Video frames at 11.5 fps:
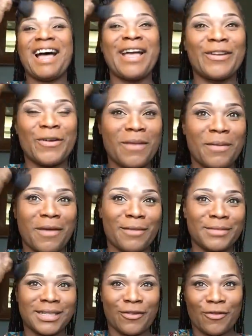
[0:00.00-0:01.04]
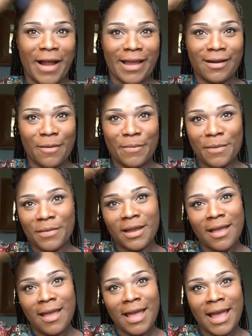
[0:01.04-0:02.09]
I know my mom's cracking up at me.